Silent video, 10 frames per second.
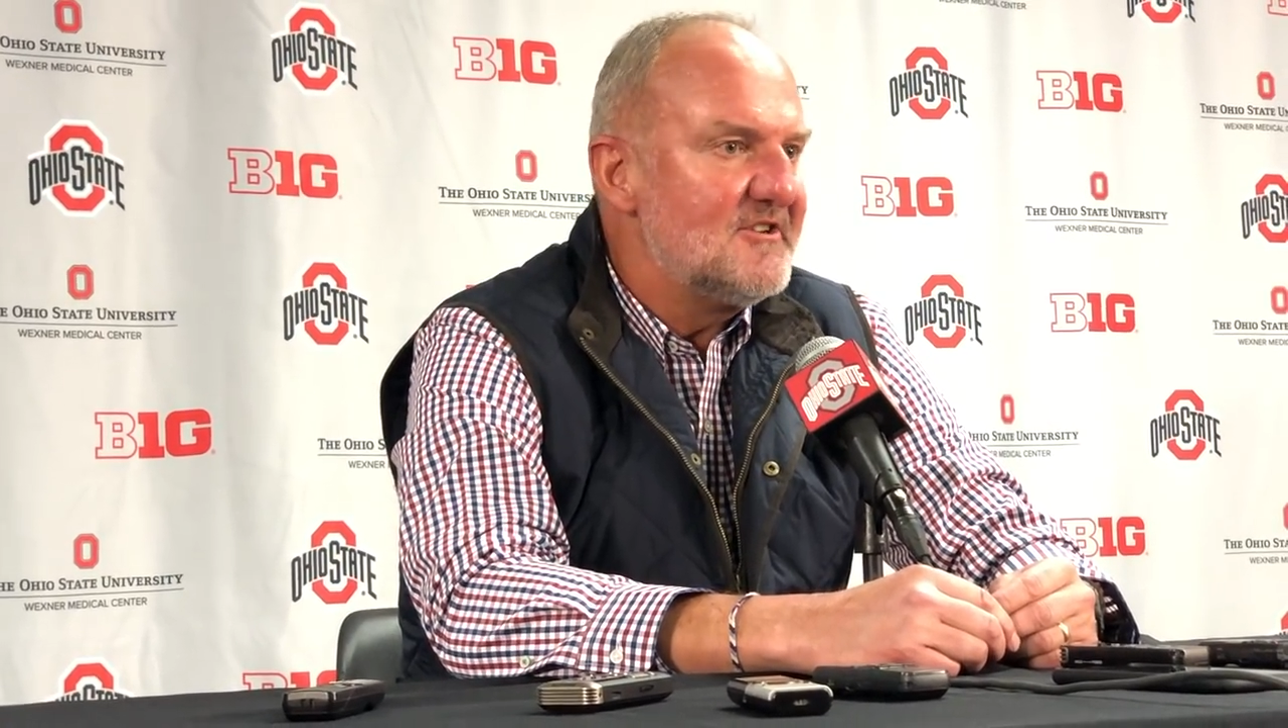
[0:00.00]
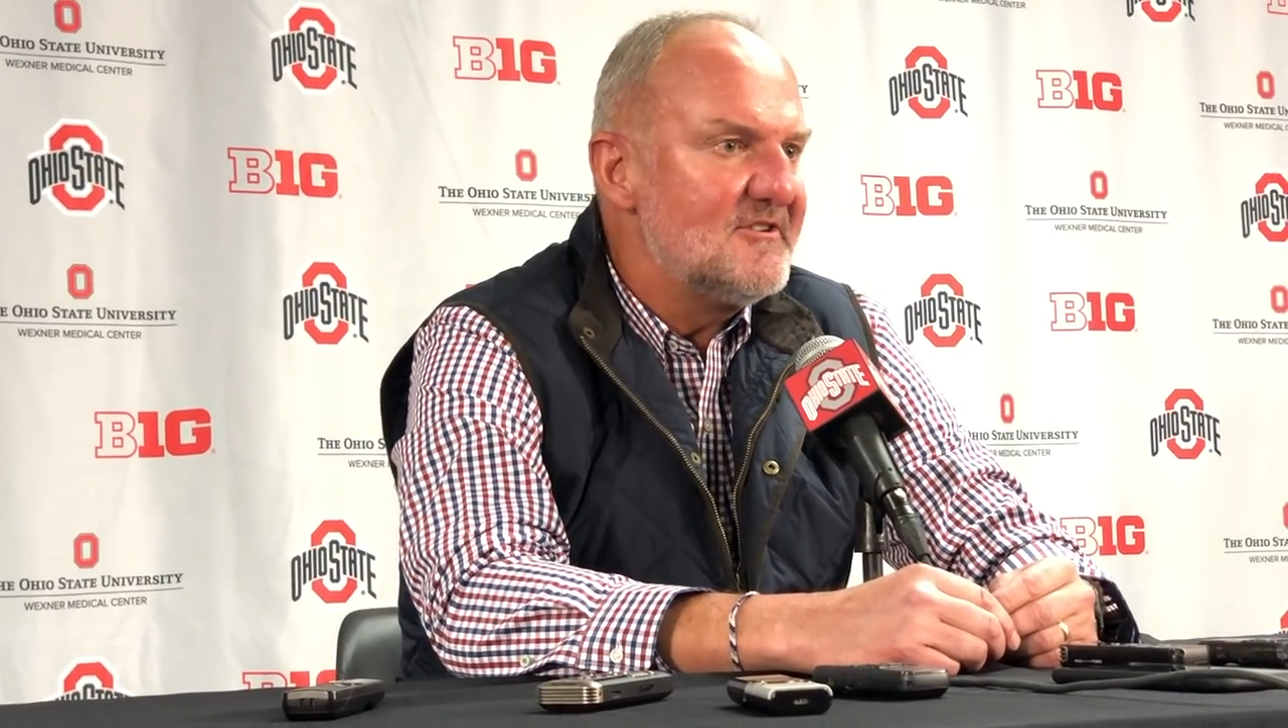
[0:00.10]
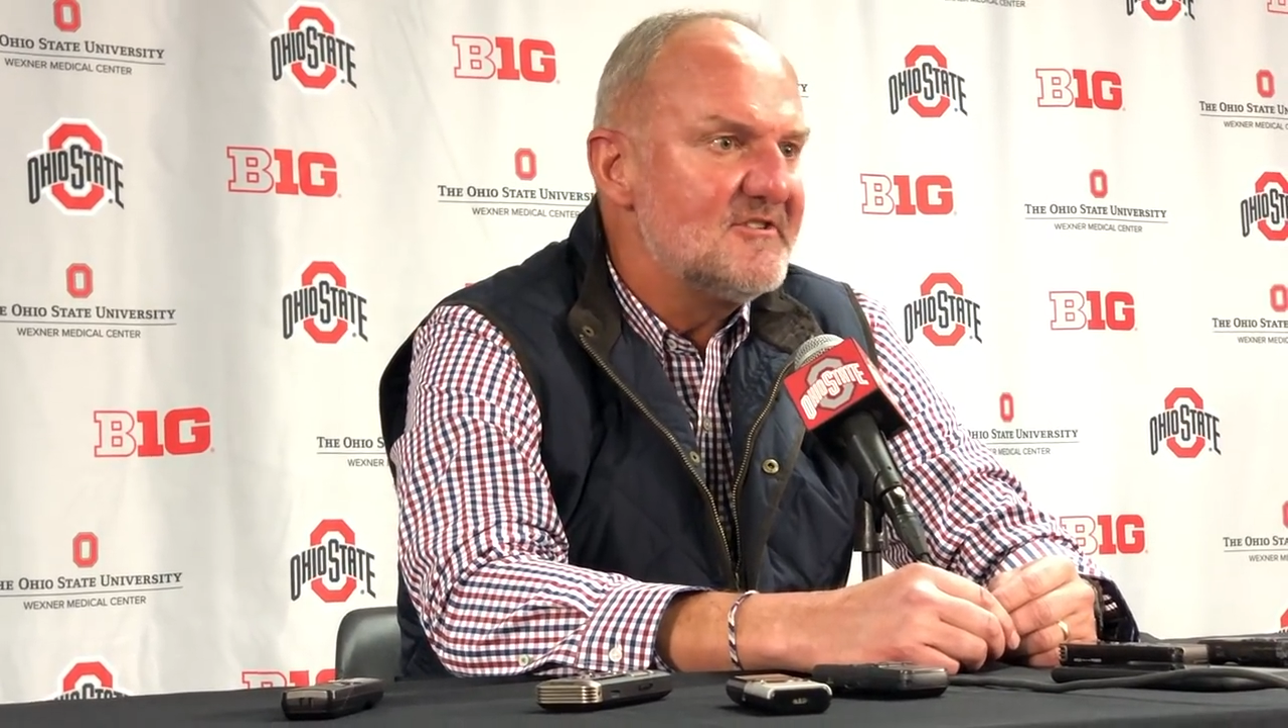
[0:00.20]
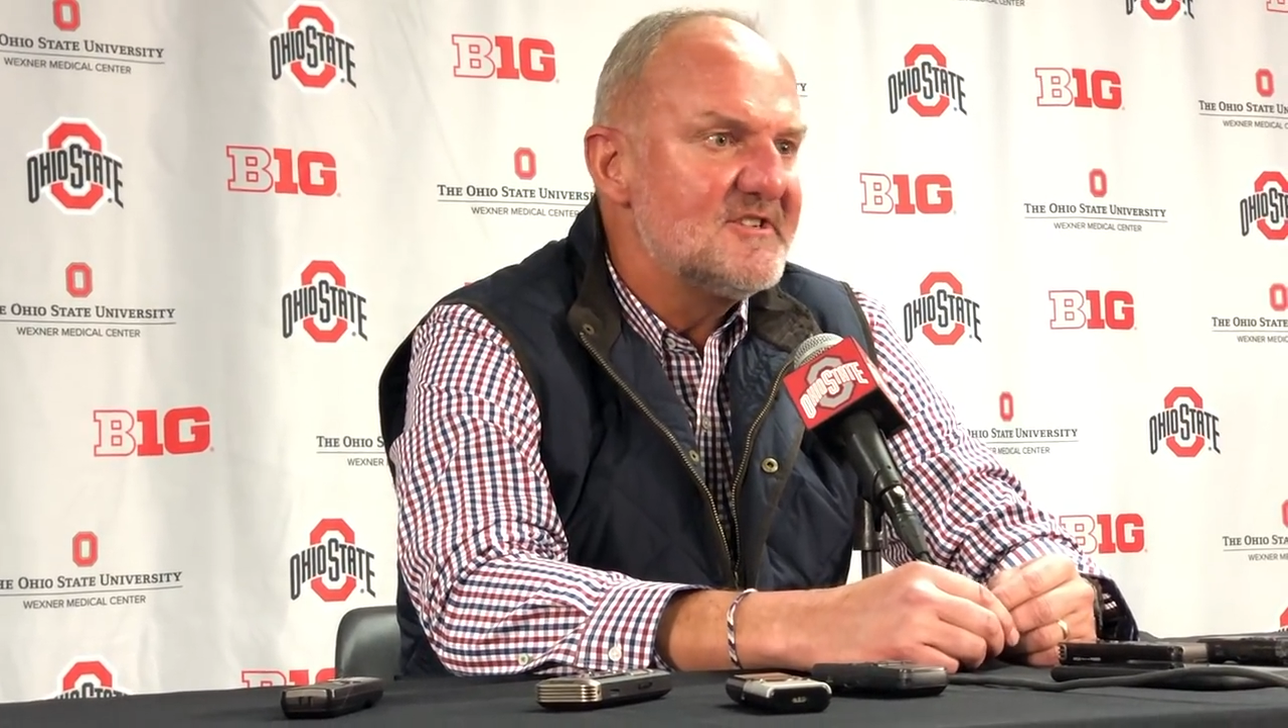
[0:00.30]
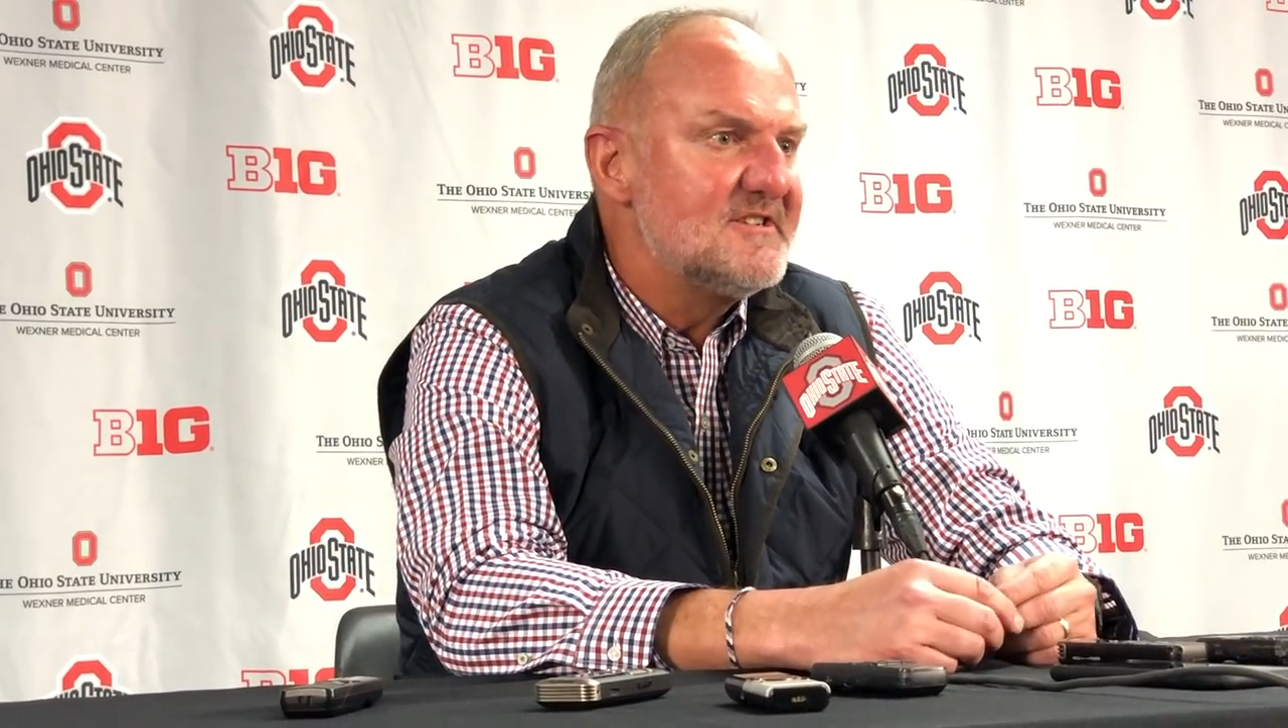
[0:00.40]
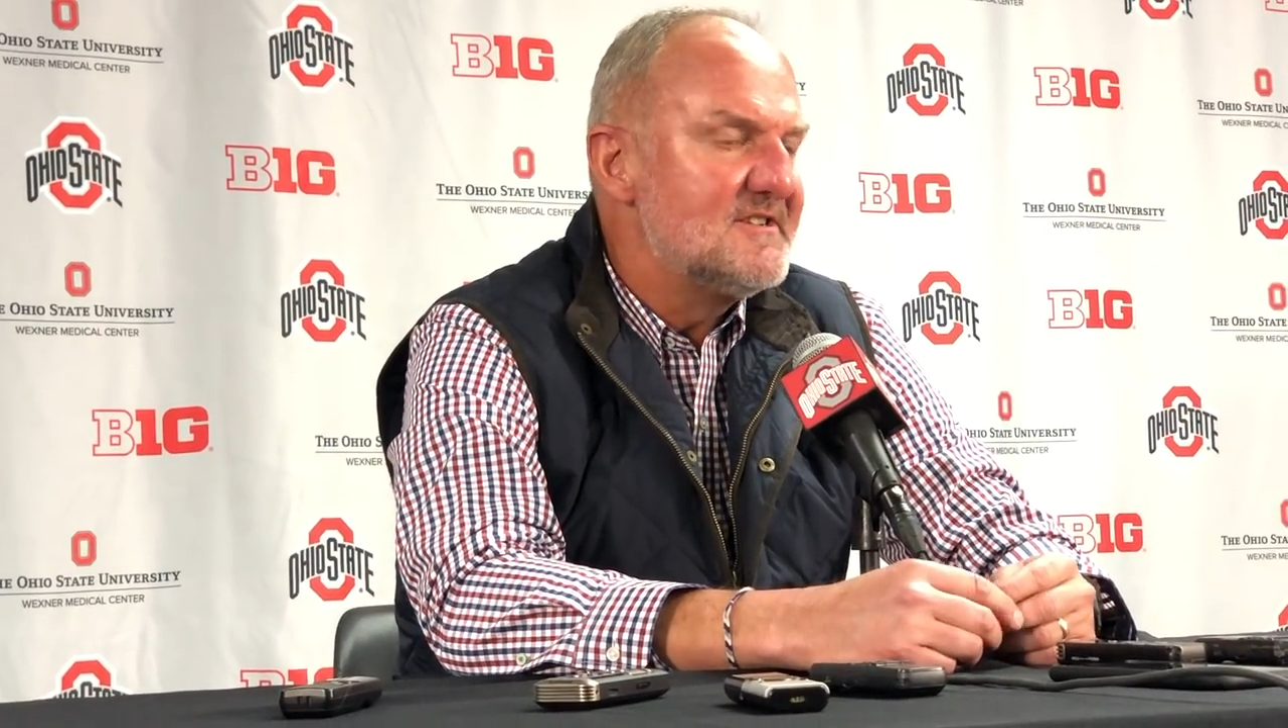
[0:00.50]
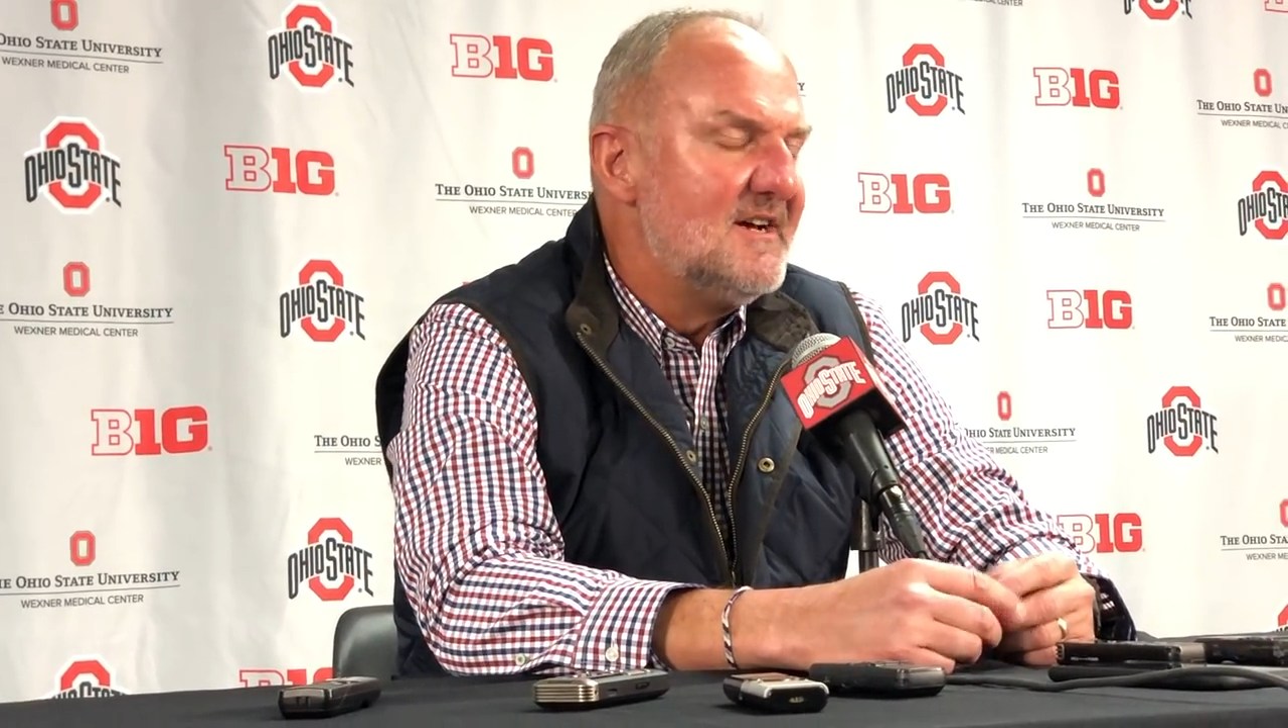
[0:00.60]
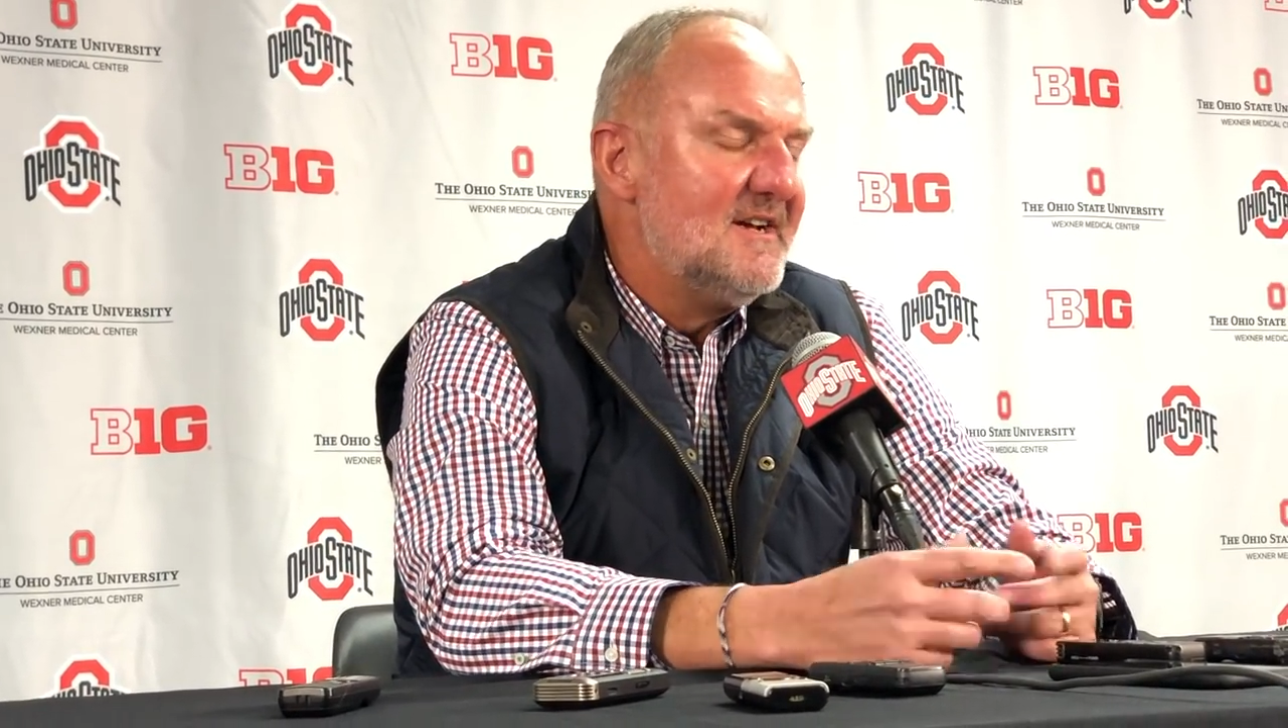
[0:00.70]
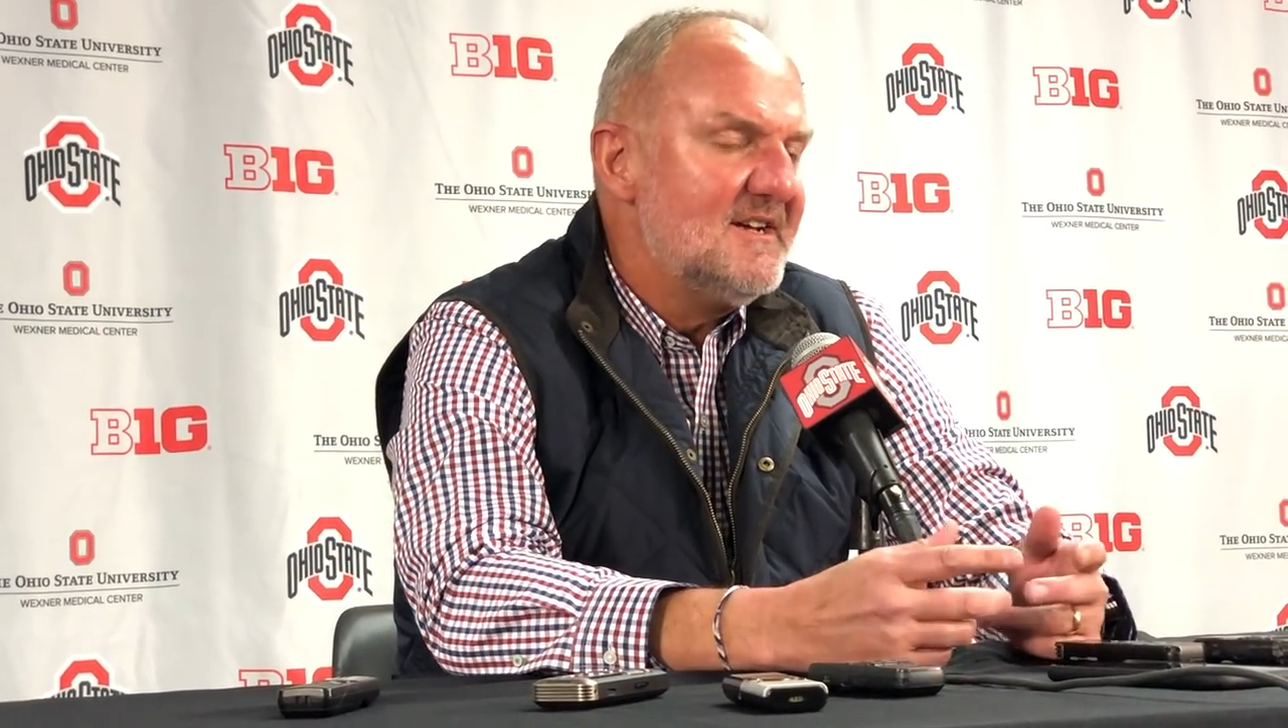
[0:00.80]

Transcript: years is